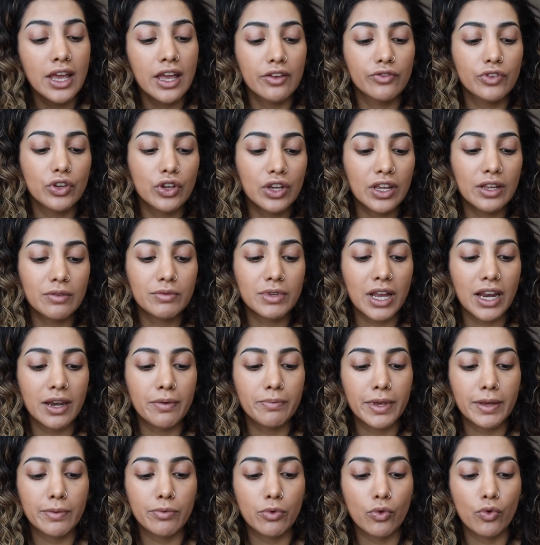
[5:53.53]
if you keep telling
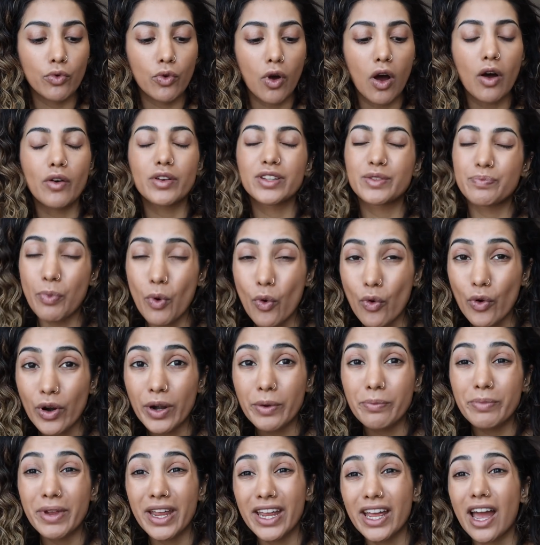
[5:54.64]
people, oh, it's
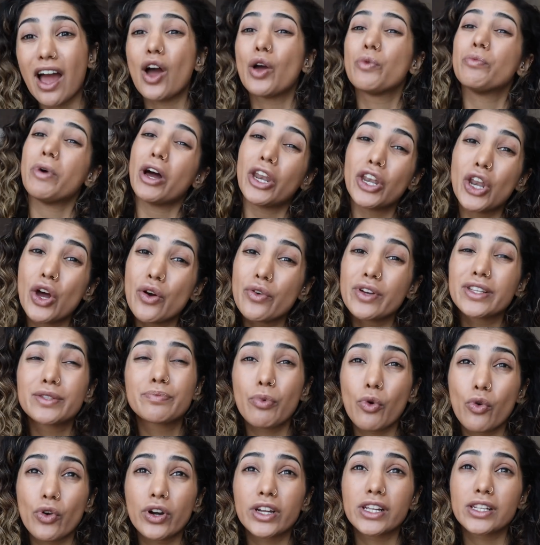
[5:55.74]
boring being at home, I know it's
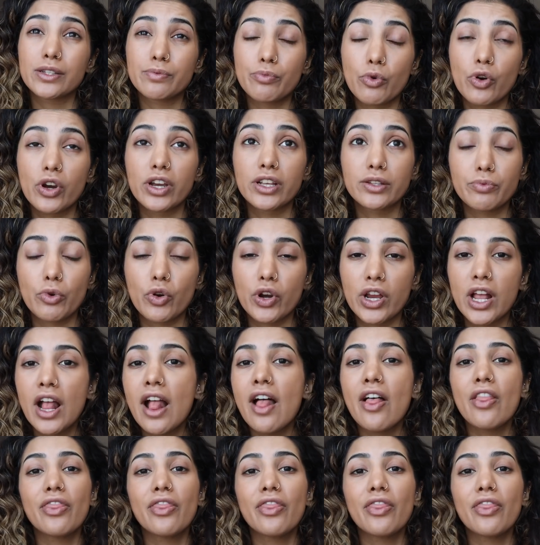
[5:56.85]
boring, it's boring, it's boring,